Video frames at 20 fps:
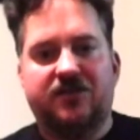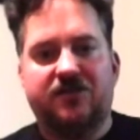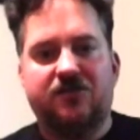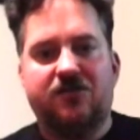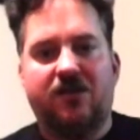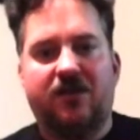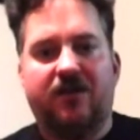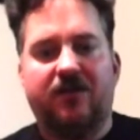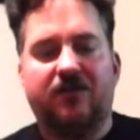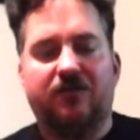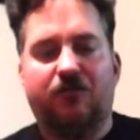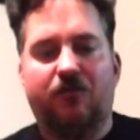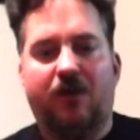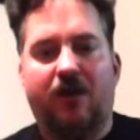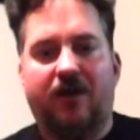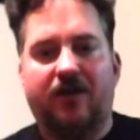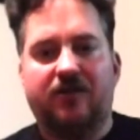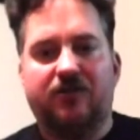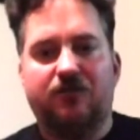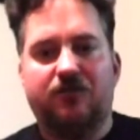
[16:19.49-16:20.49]
You're not going to
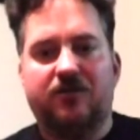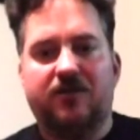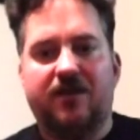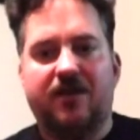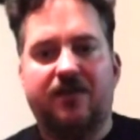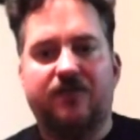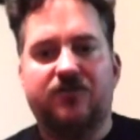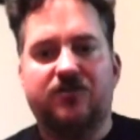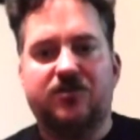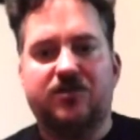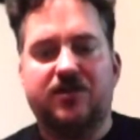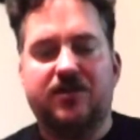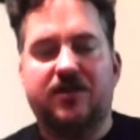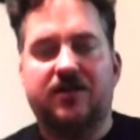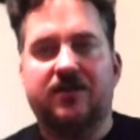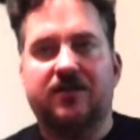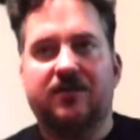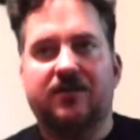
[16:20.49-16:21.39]
walk into a KFC